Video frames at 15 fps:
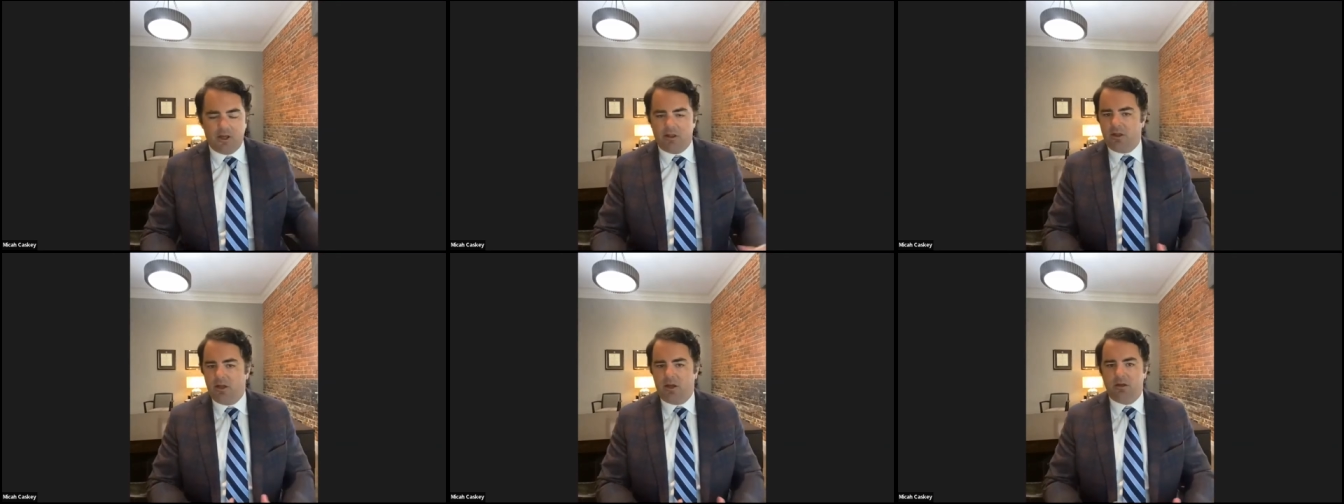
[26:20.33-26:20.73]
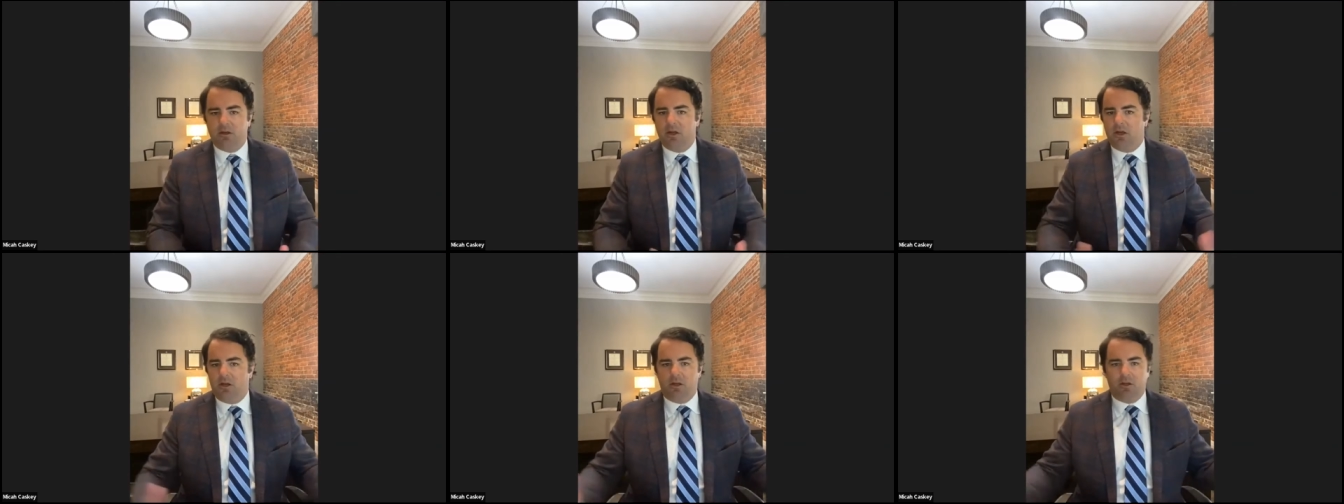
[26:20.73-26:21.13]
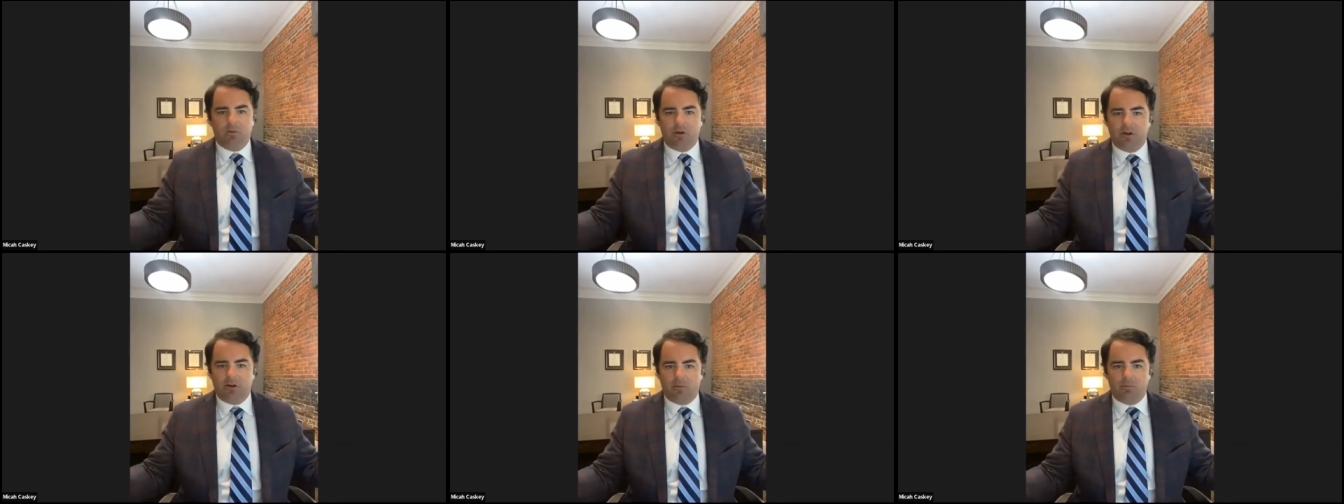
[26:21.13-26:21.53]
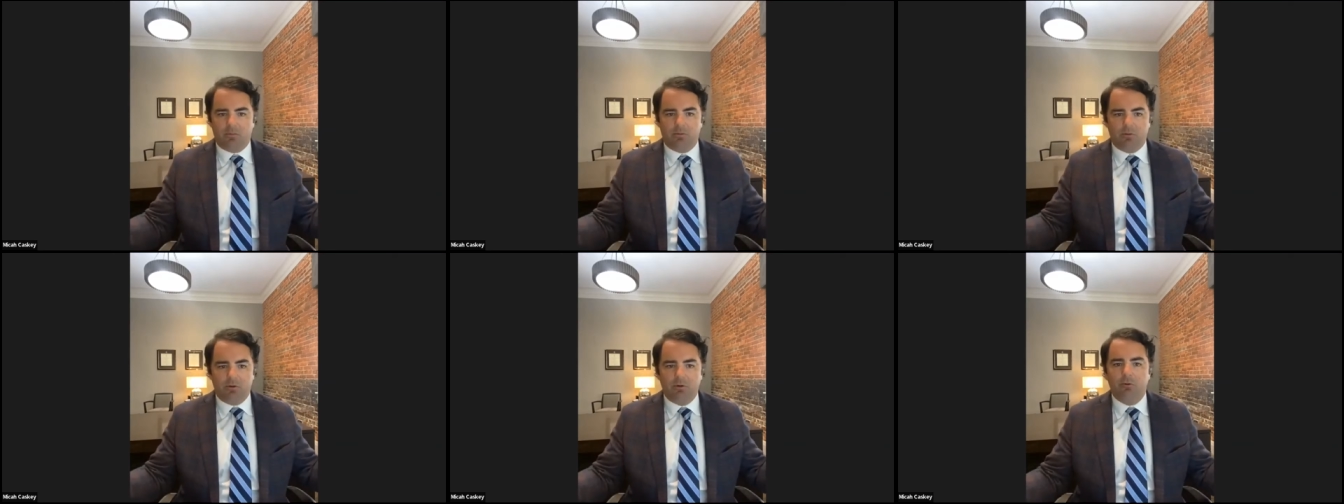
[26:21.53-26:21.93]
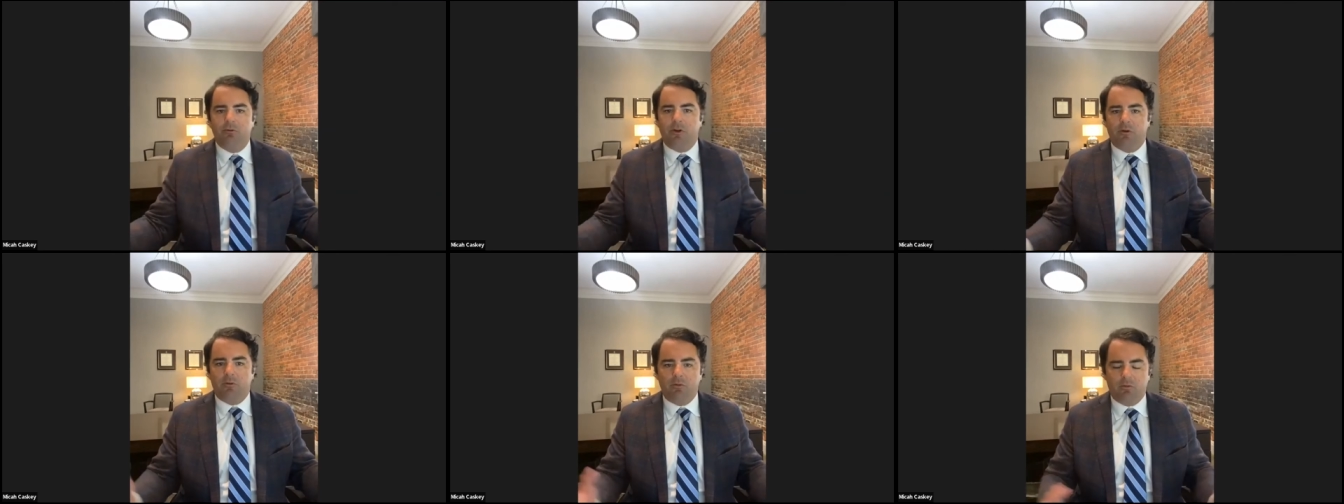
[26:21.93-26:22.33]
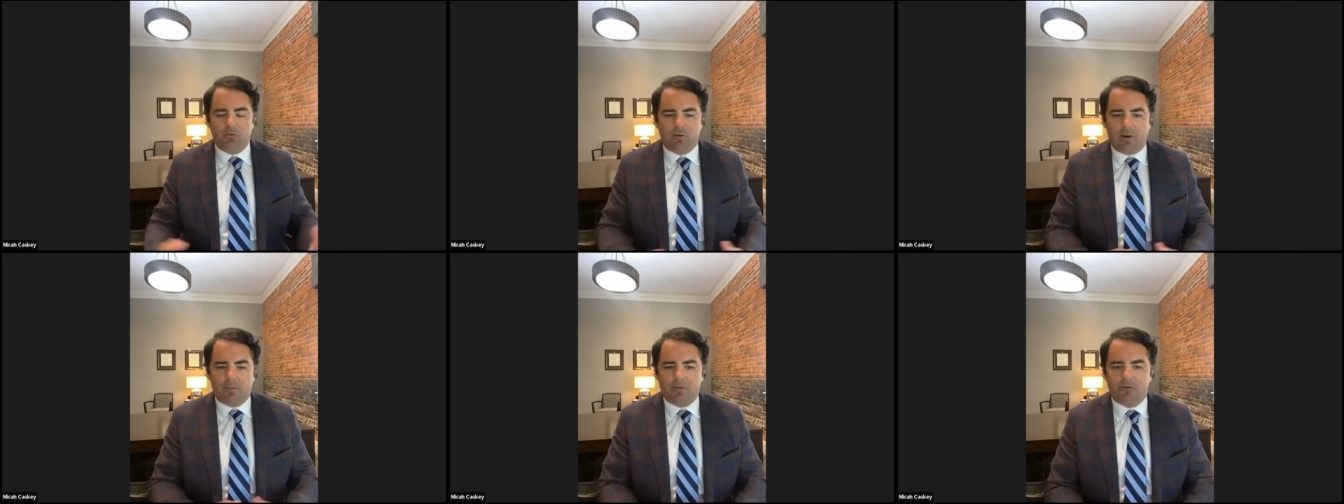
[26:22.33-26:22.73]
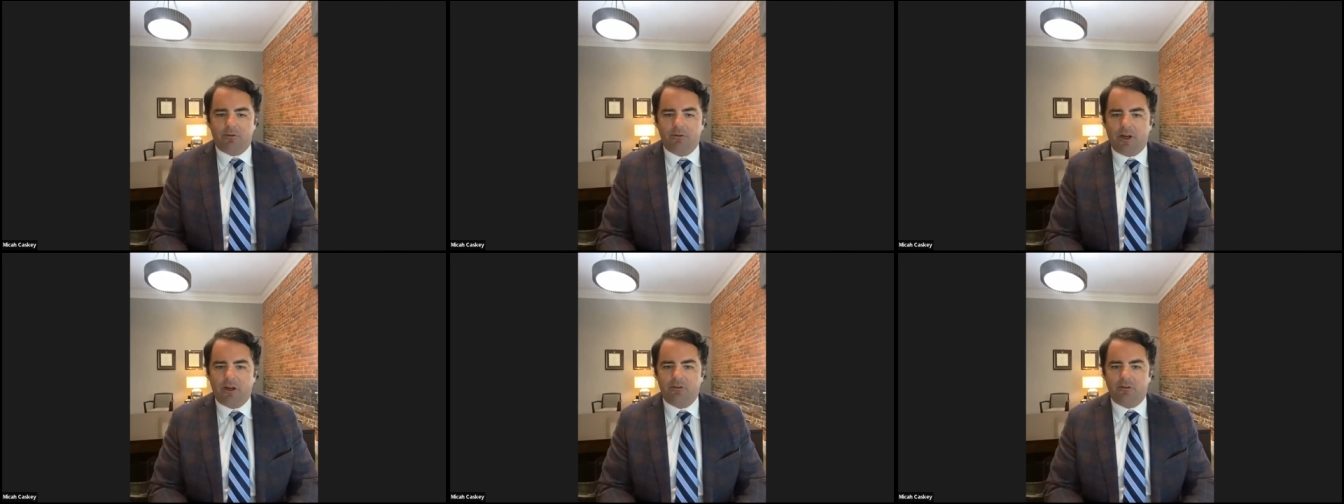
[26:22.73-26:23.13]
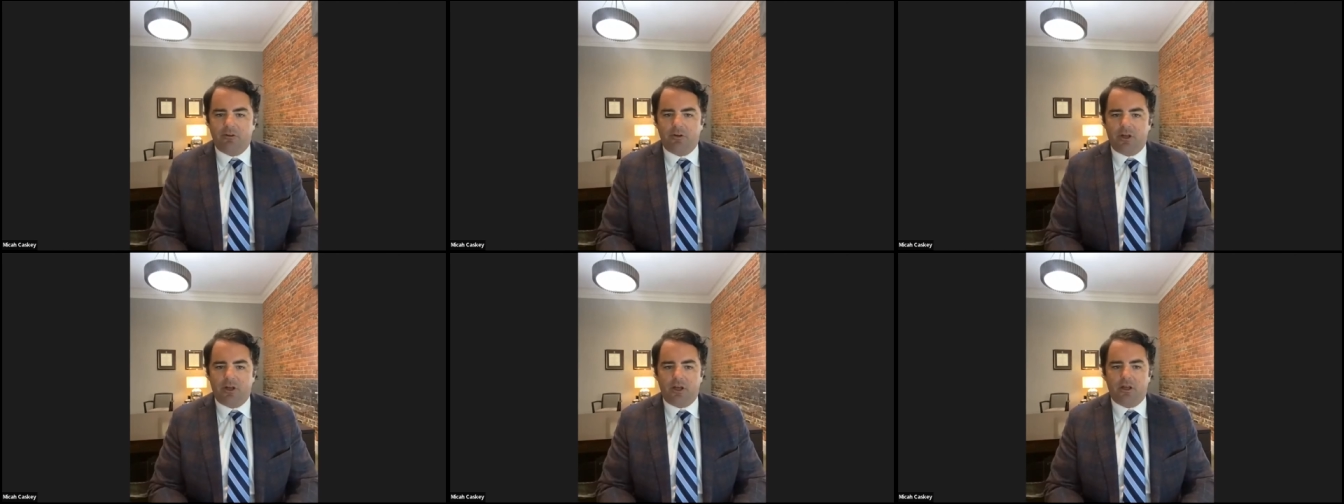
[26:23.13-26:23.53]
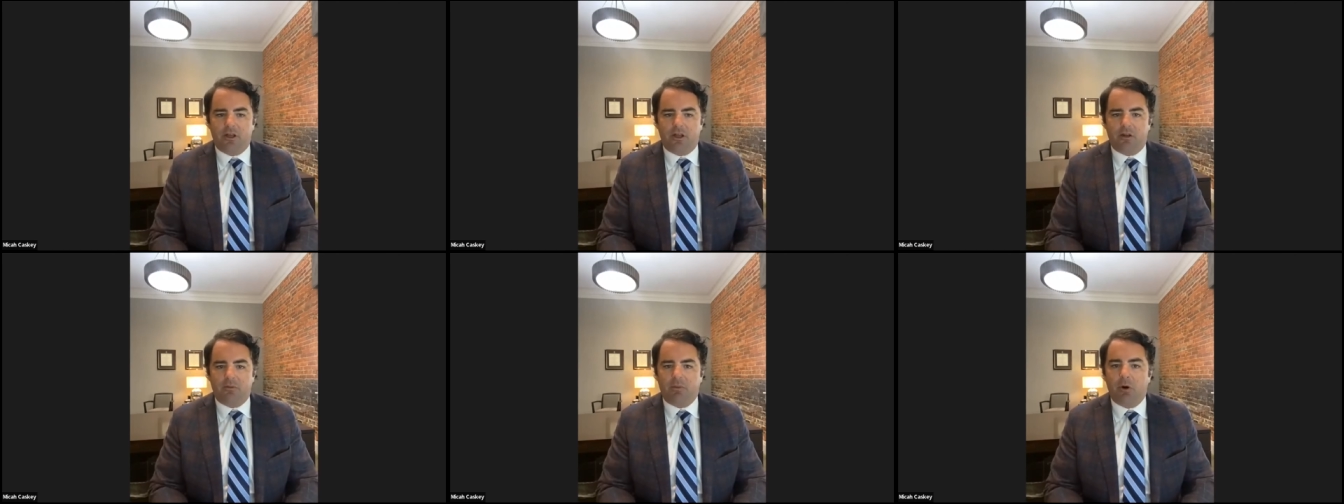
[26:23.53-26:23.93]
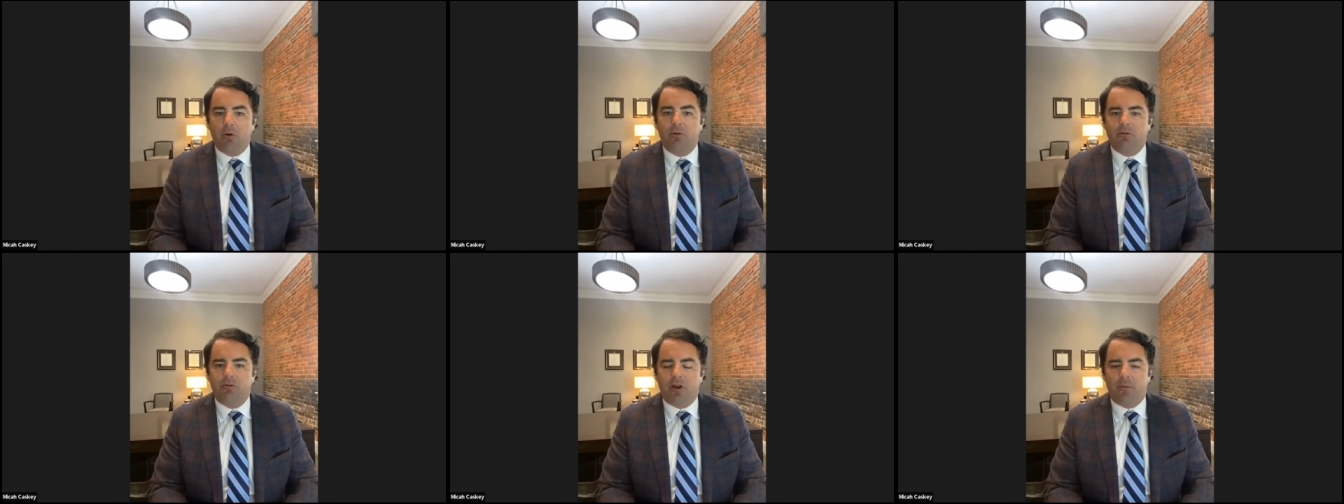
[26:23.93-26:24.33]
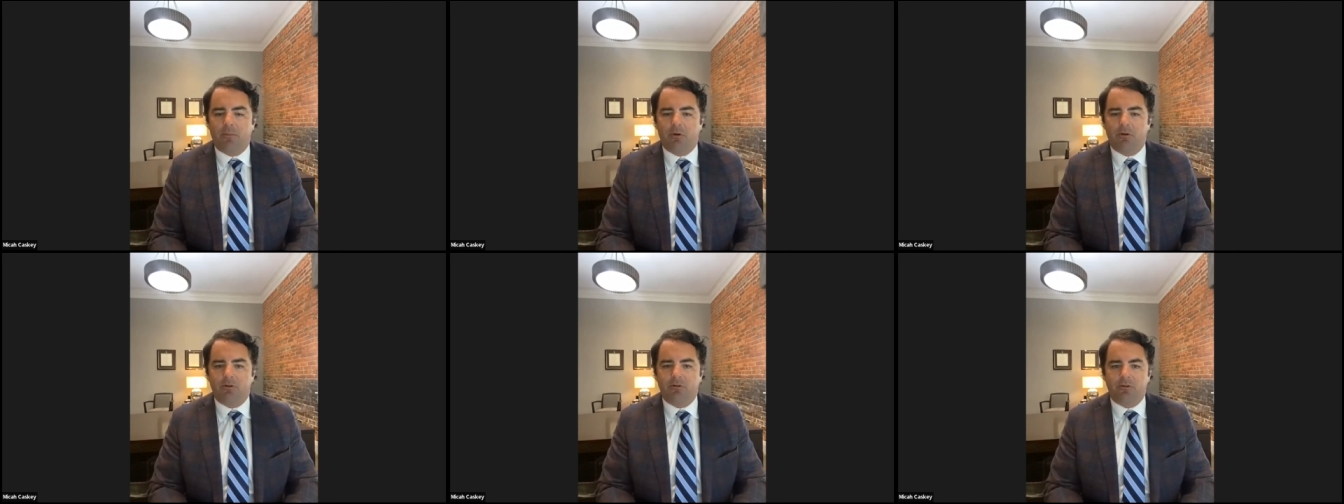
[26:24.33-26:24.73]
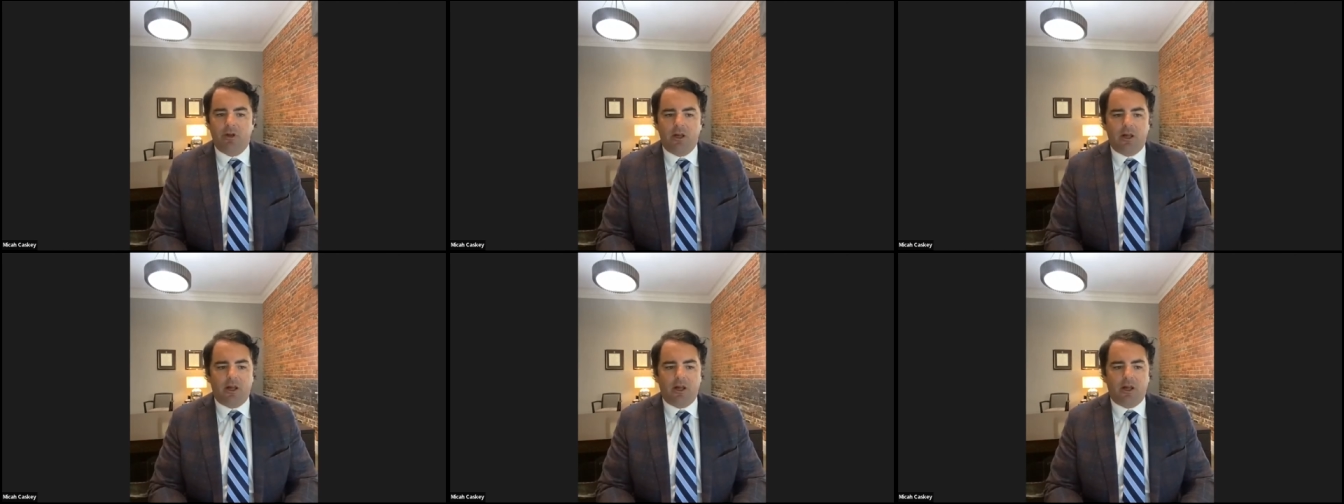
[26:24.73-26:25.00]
then you end up losing representation in, in both chambers.